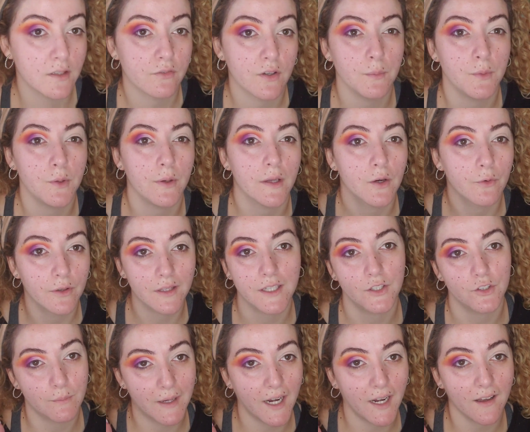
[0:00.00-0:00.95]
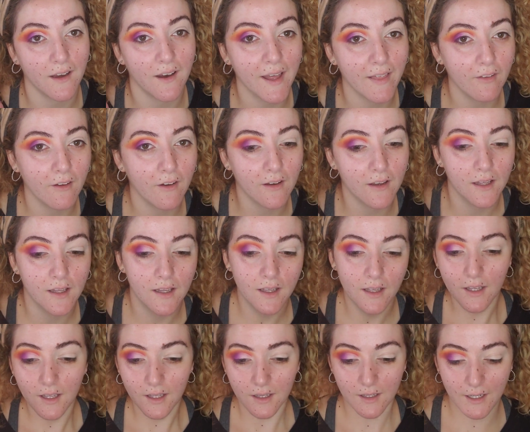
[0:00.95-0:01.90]
If I'm doing a really dramatic eye look,
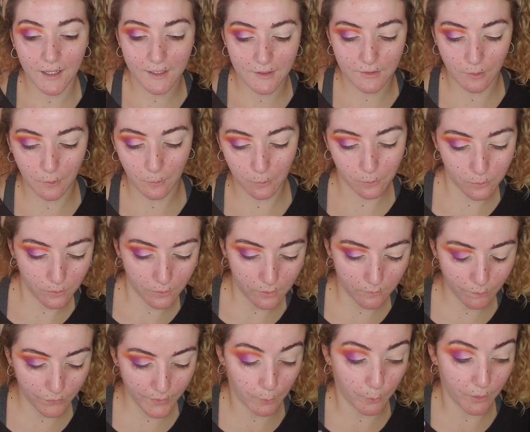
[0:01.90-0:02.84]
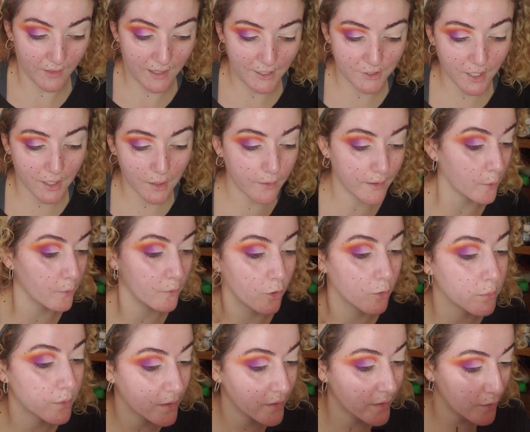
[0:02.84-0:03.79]
I don't, like with eyeshadow, I don't
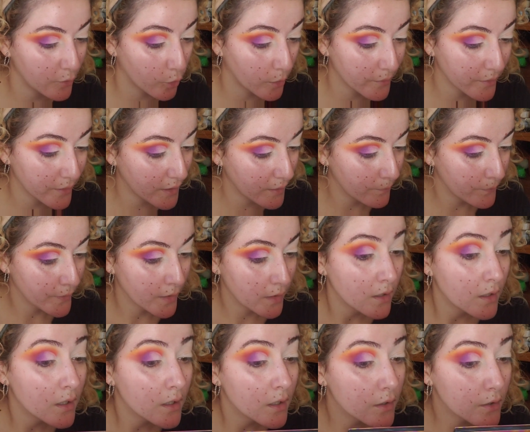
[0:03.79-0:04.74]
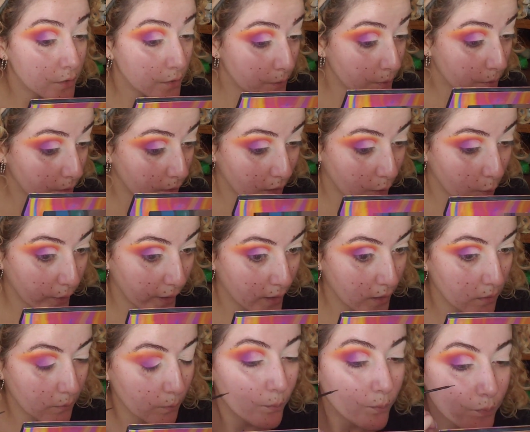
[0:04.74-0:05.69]
normally do a
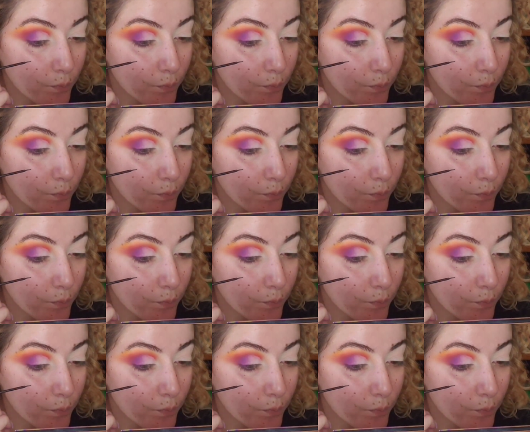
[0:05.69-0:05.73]
wing.